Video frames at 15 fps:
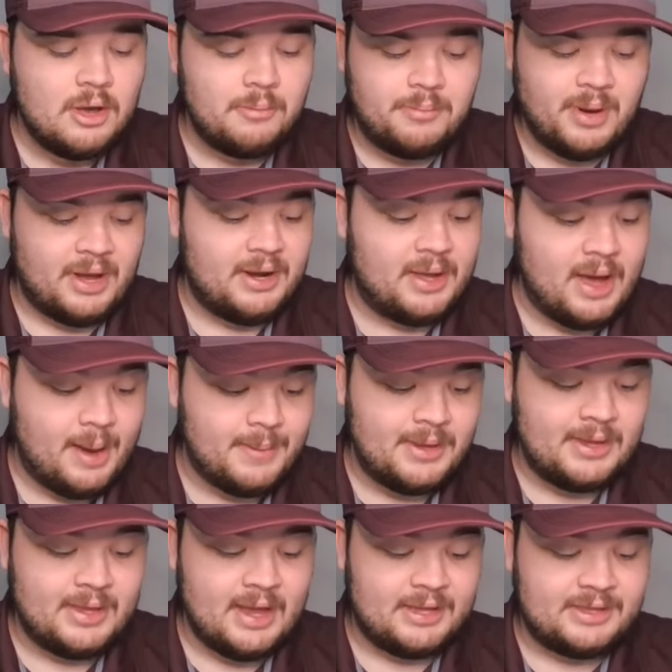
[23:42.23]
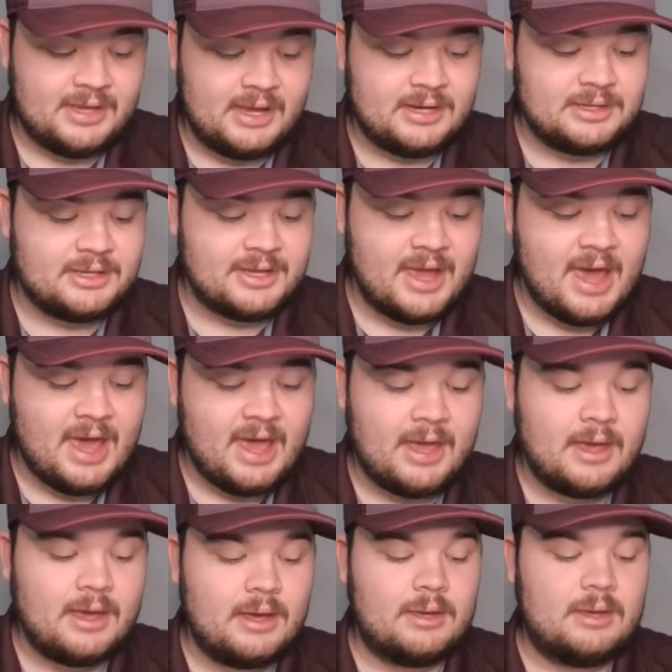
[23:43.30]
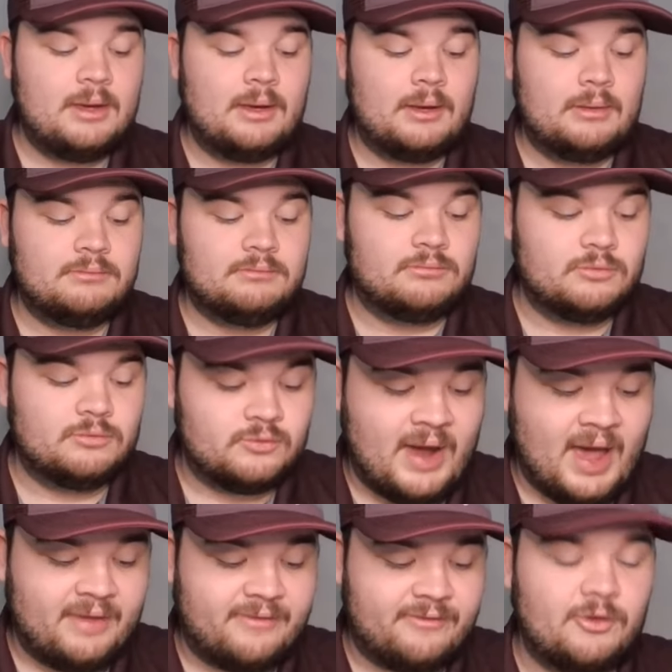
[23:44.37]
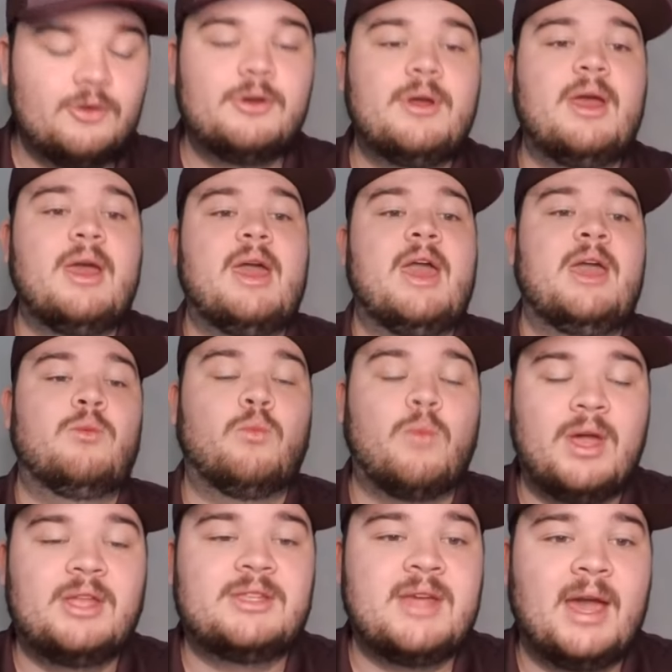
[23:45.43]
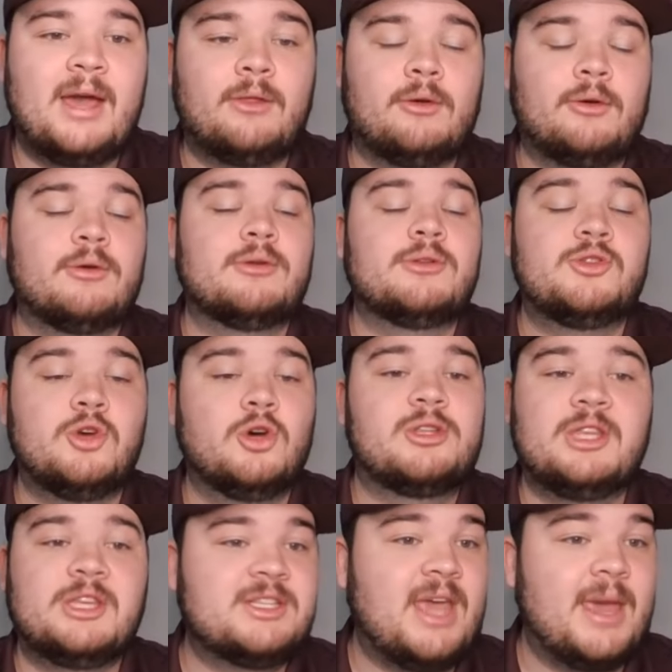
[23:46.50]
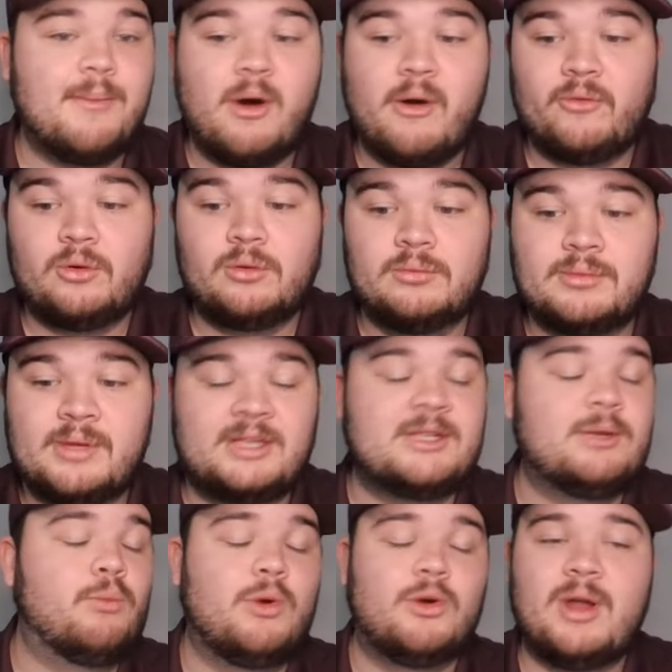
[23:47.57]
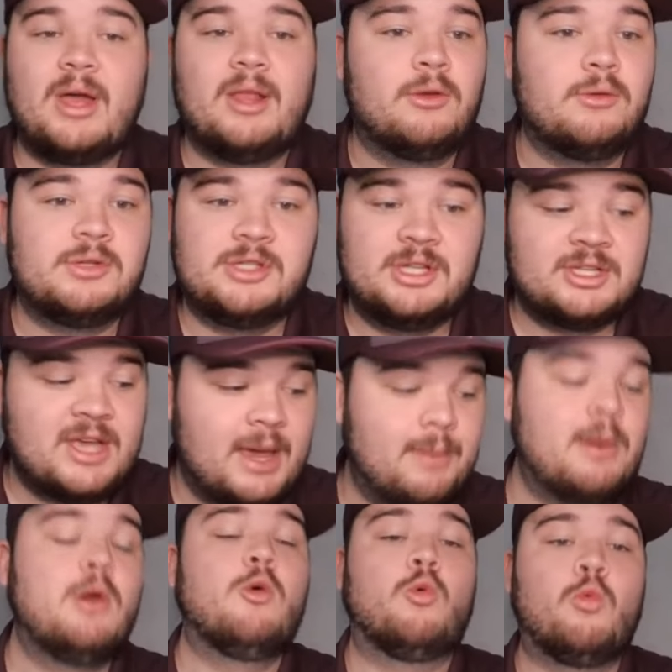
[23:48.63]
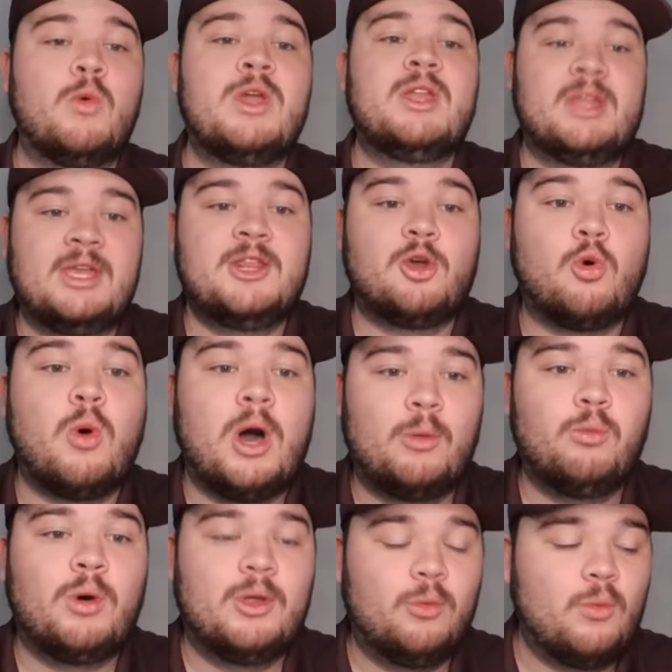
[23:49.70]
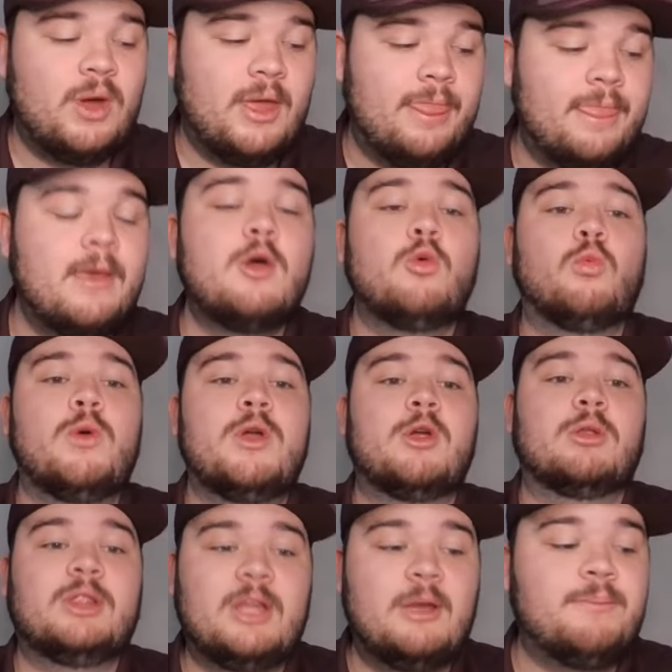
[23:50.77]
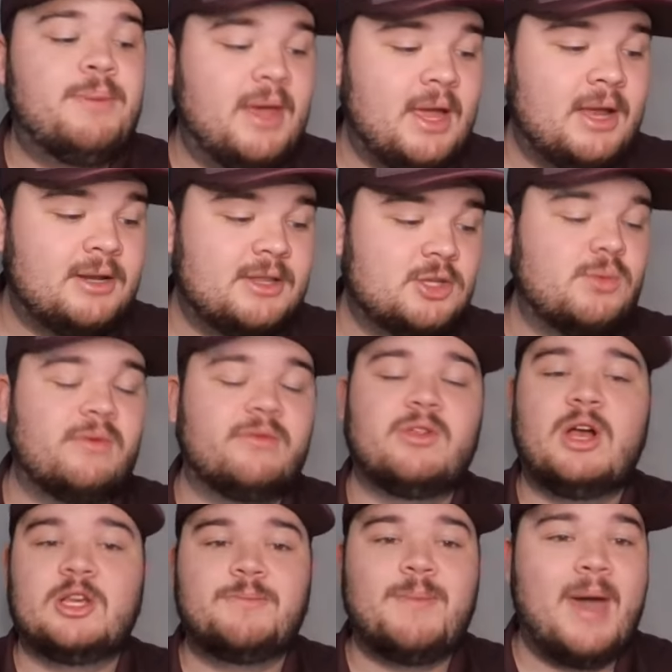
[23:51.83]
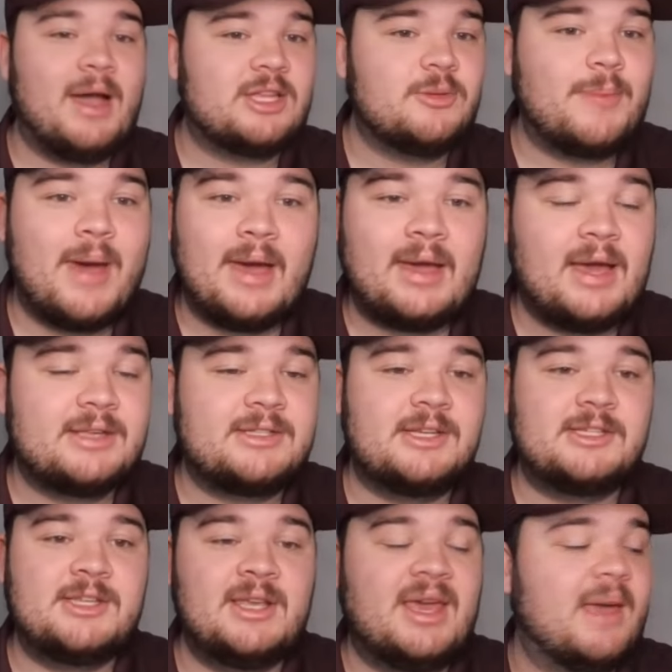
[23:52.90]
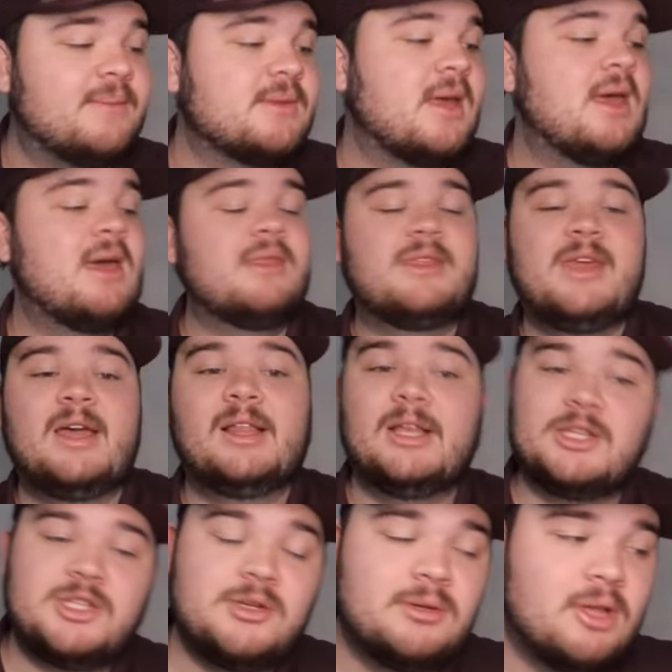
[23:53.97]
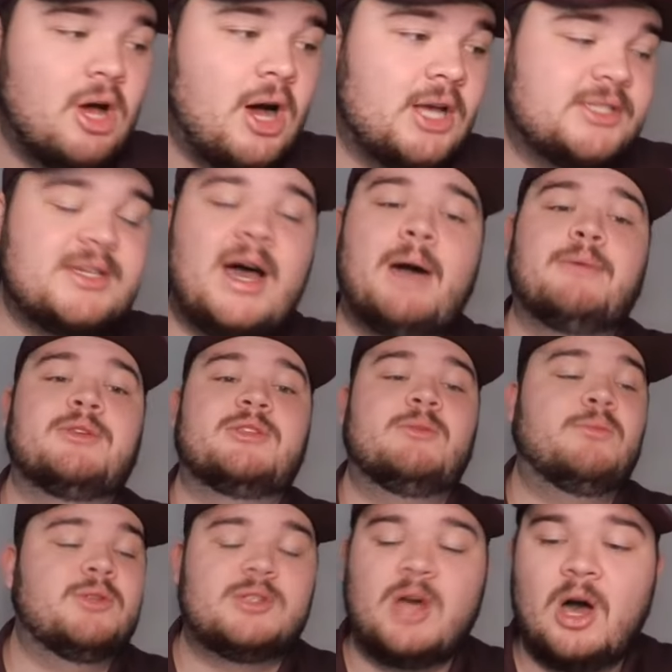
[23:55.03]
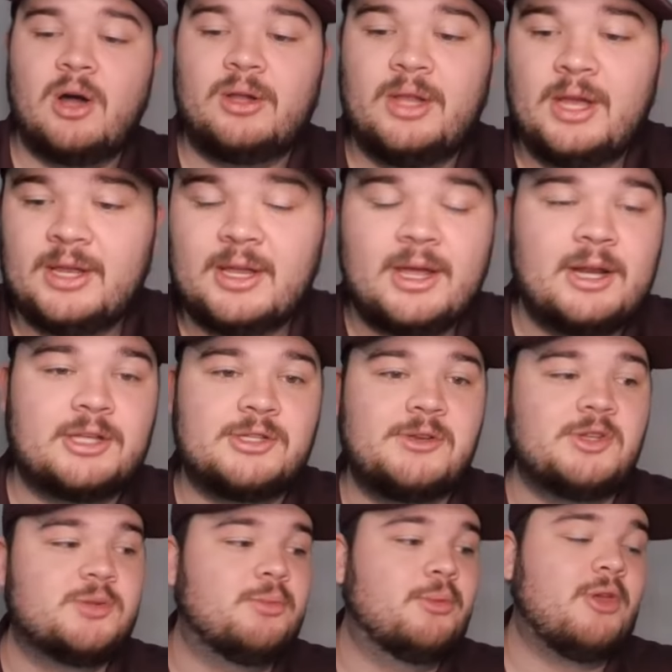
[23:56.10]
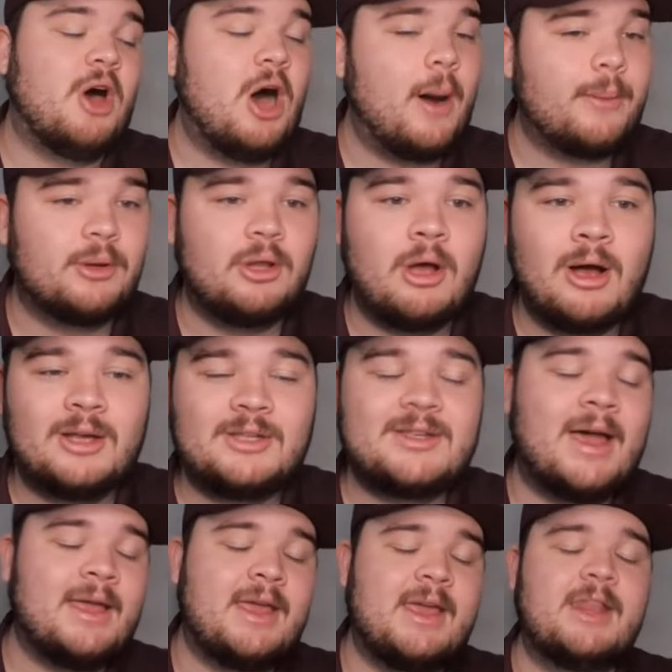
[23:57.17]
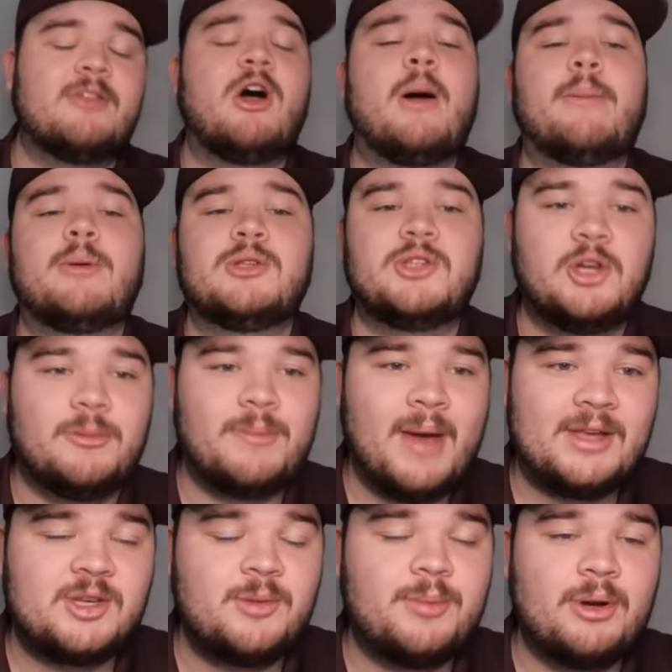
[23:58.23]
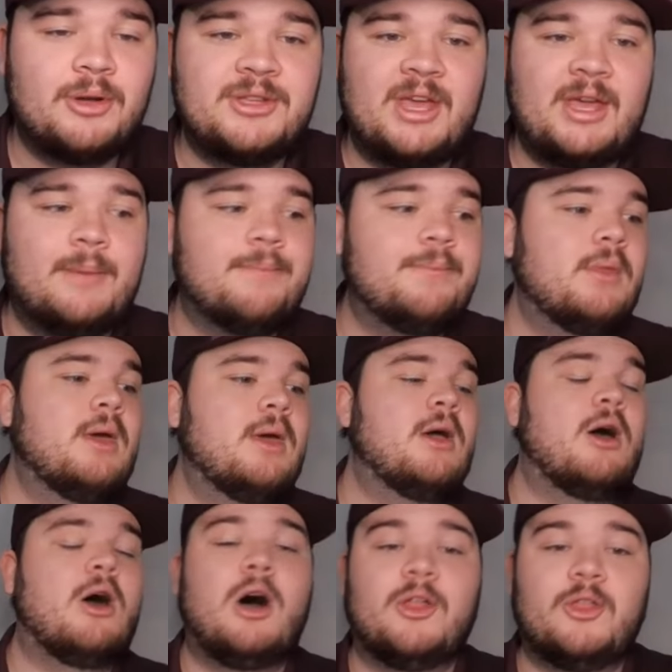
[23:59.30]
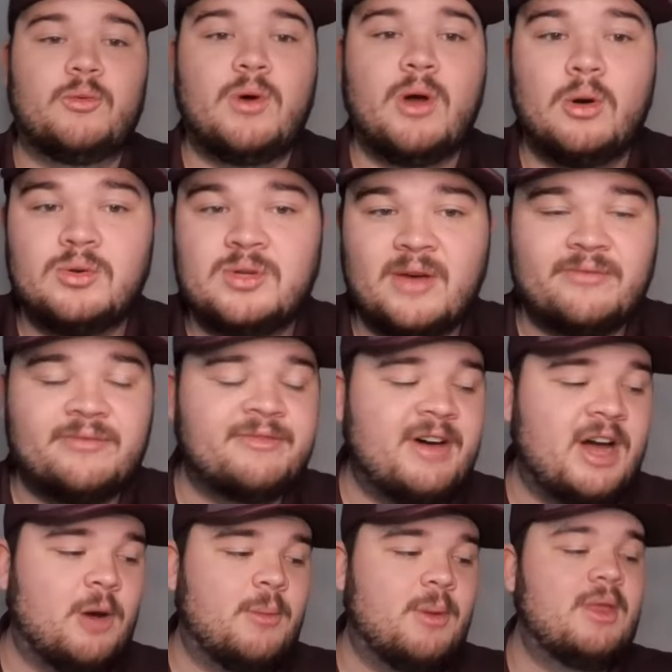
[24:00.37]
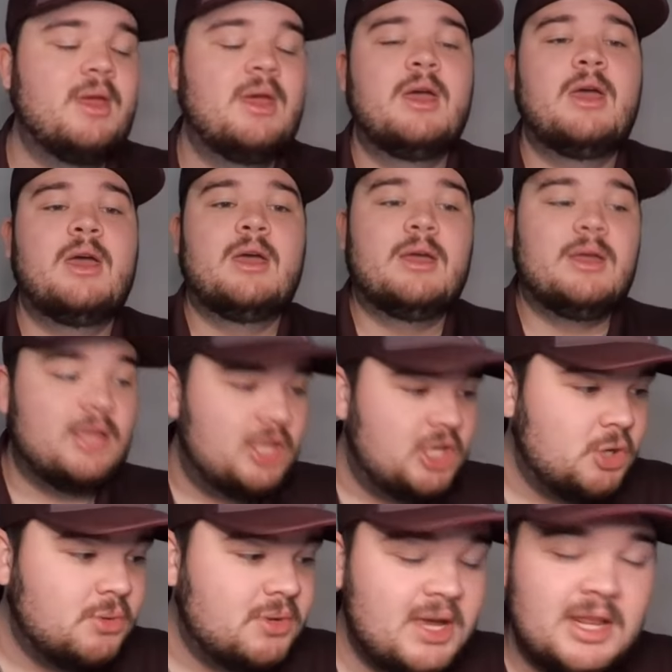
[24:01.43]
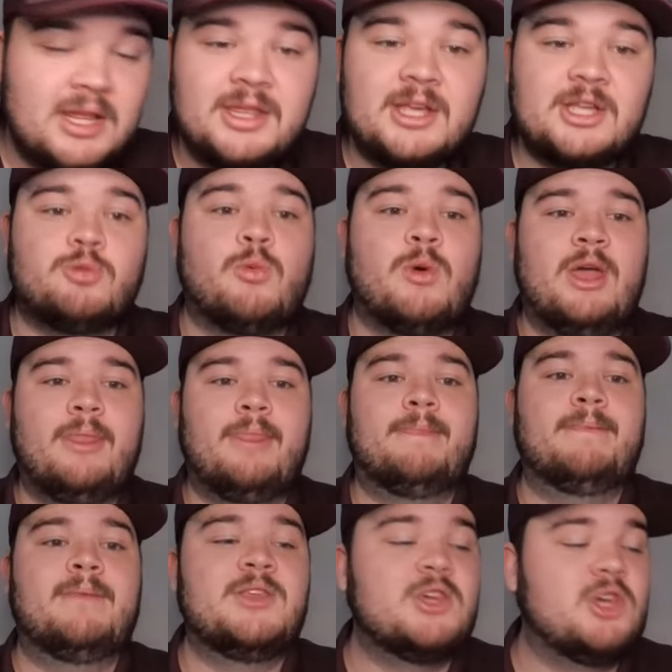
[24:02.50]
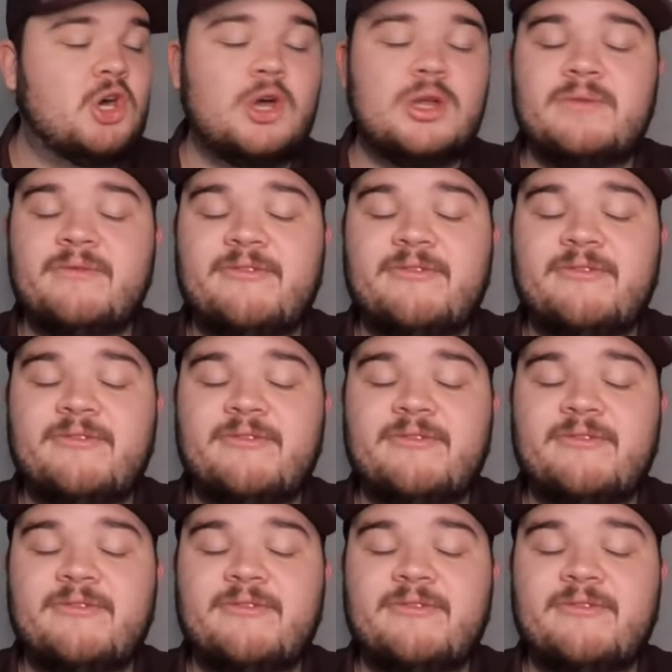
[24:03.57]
But, I mean, at the end of the day, Radford and Wade Taylor took this game over. They said, we're not losing this game. We need a quad one win. We are limping into this. We've lost back-to-back SEC games. The LSU loss, was ugly and inexcusable. The Auburn loss, I get it. Auburn's a good basketball team on the road, tough environment. You needed this win. You couldn't